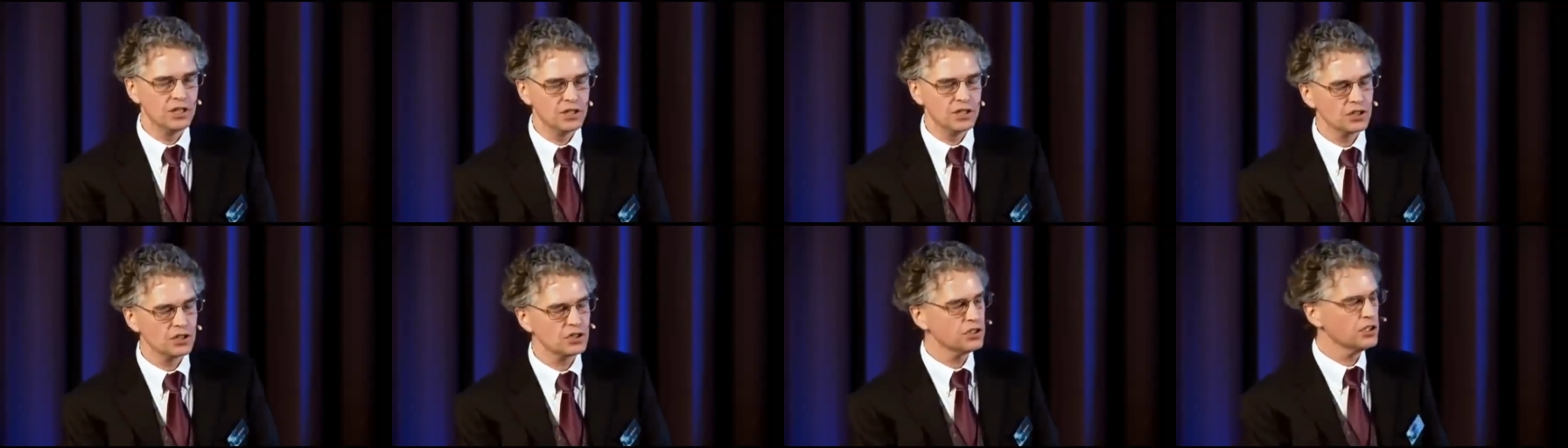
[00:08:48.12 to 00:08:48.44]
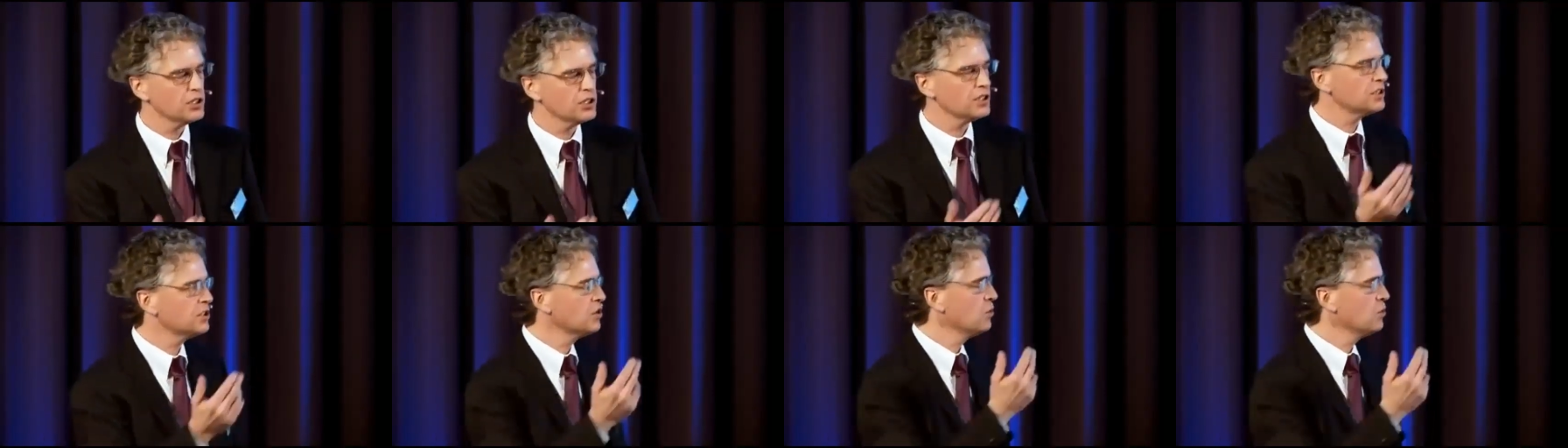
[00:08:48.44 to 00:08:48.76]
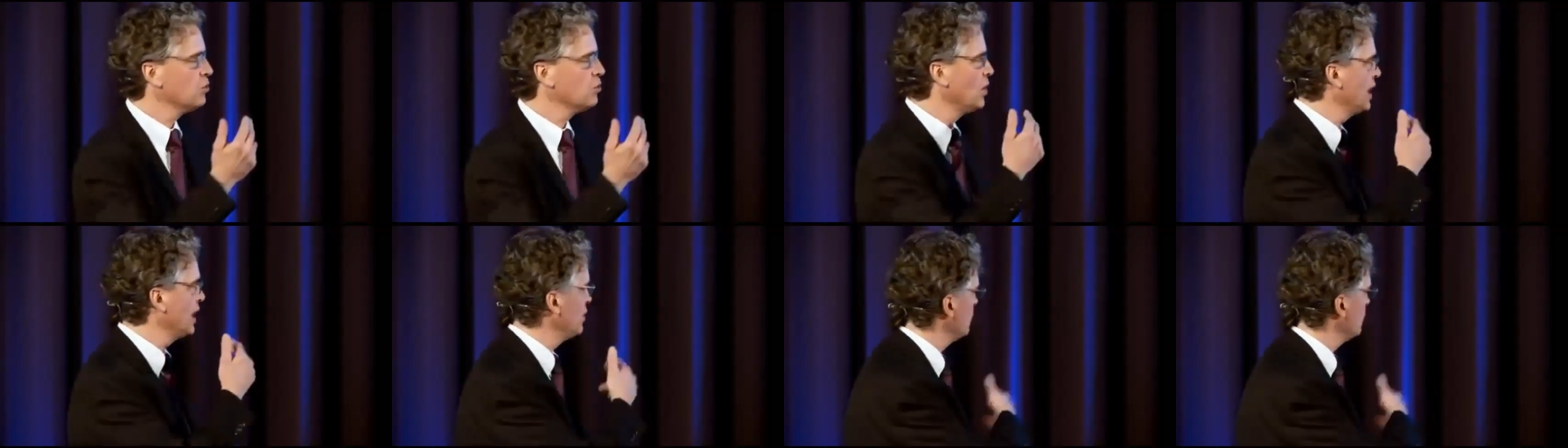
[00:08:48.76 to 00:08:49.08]
just look at the
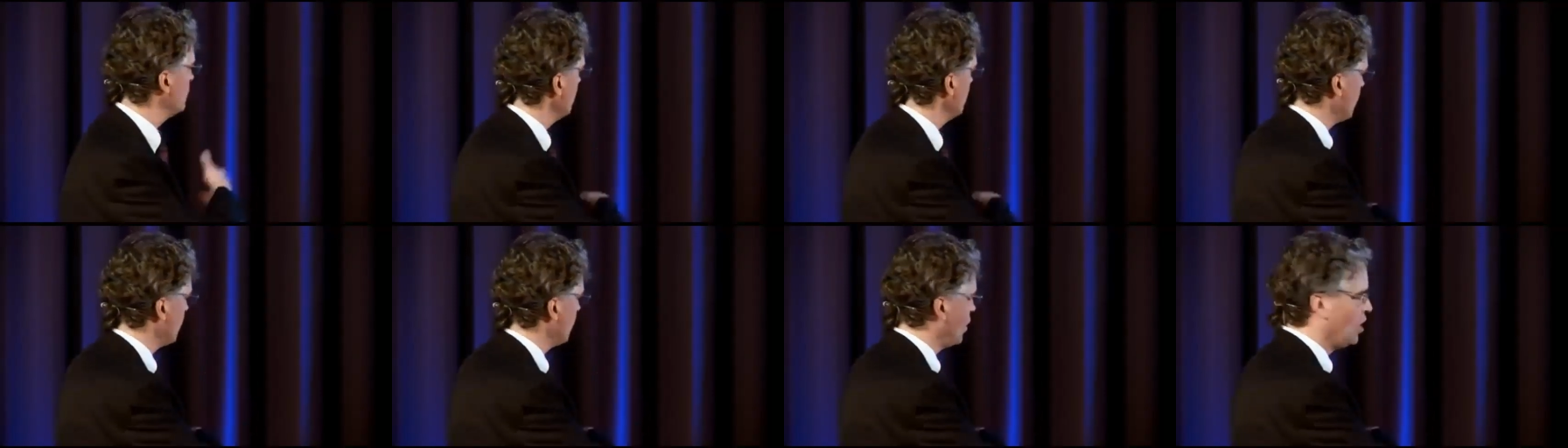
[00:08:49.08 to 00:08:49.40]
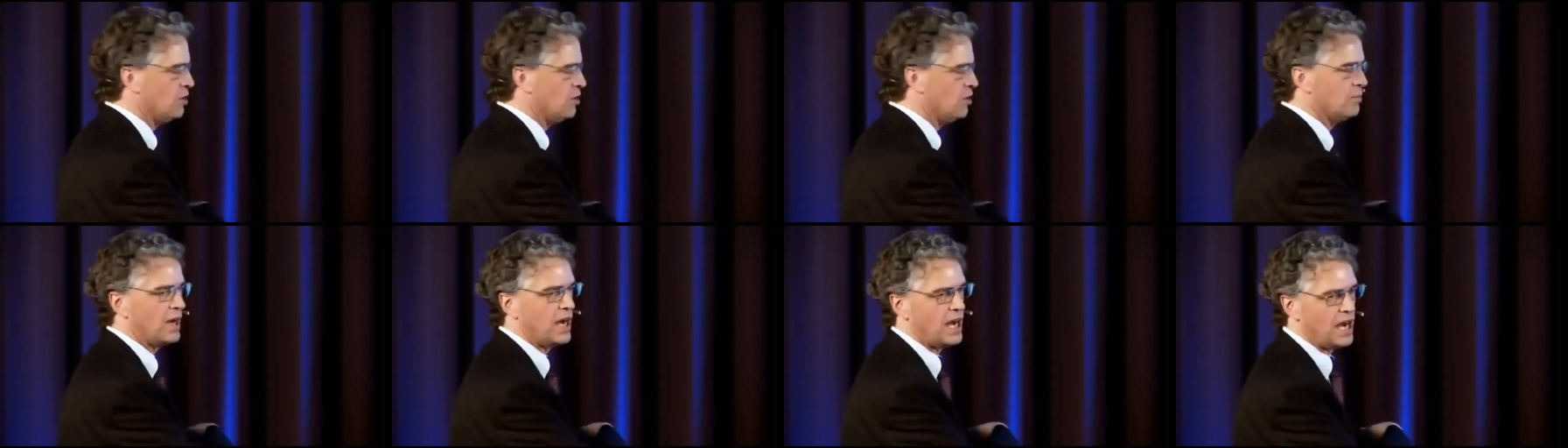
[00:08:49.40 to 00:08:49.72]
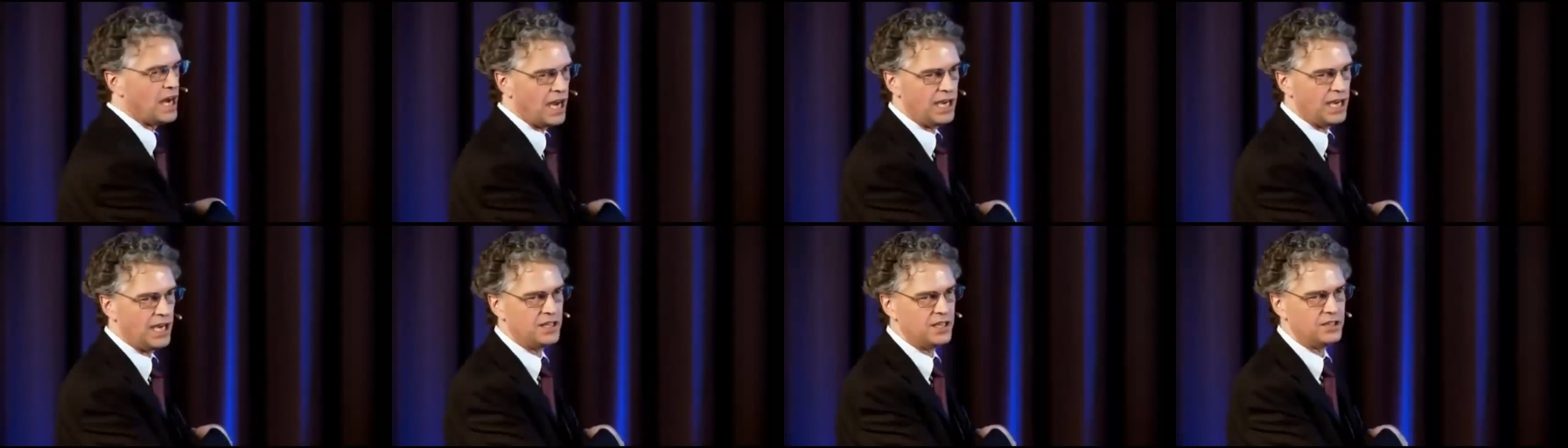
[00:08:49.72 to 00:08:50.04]
white wall
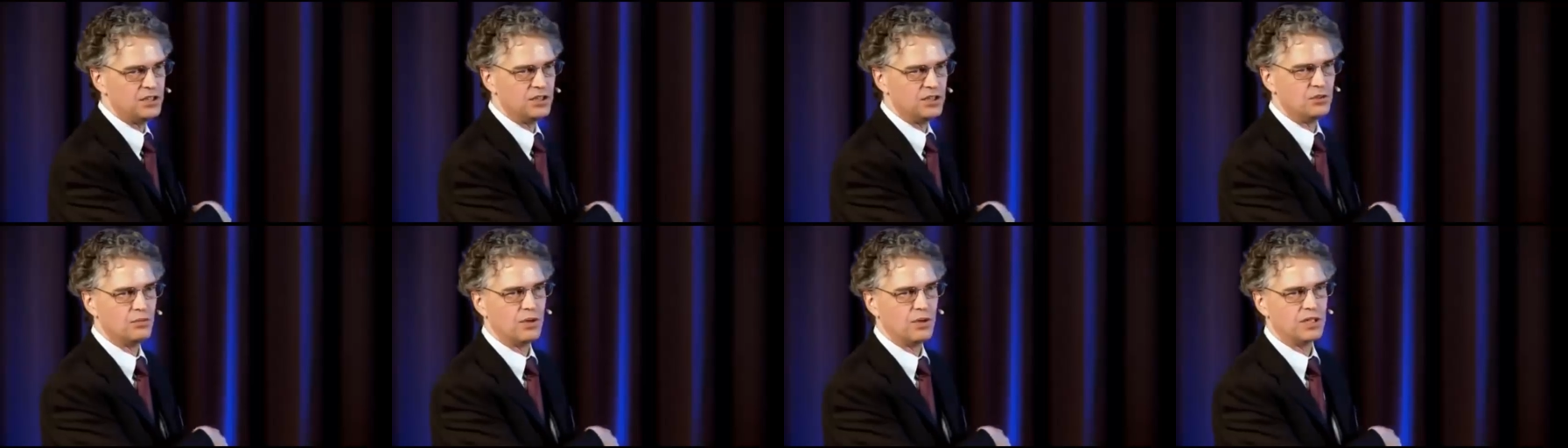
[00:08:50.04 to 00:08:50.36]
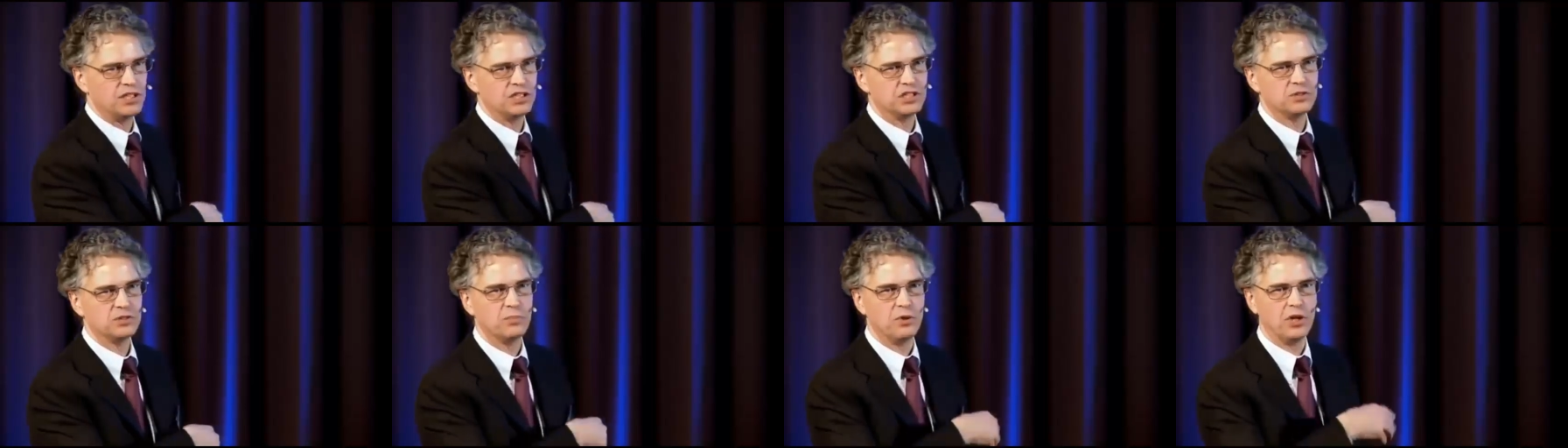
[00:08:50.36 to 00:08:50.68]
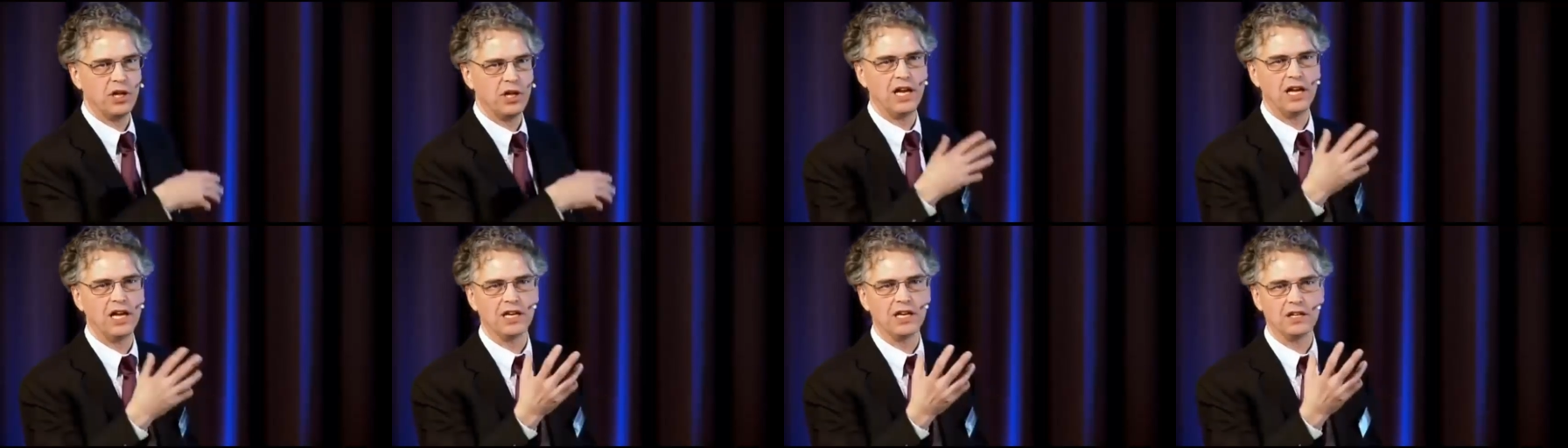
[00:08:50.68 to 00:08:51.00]
behind you when it's
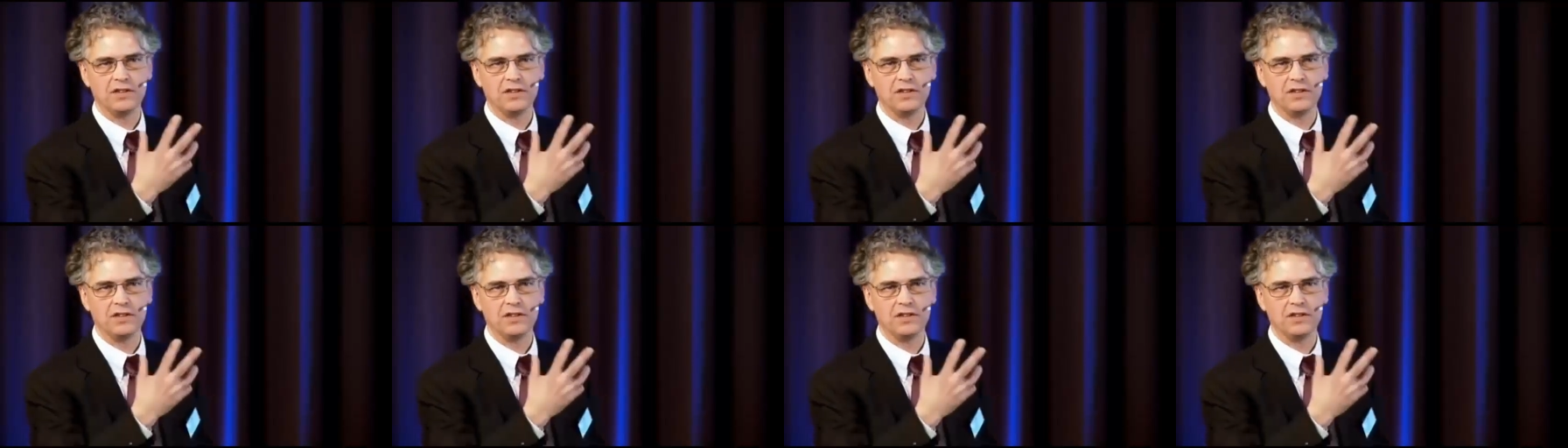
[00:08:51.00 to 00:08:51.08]
playing,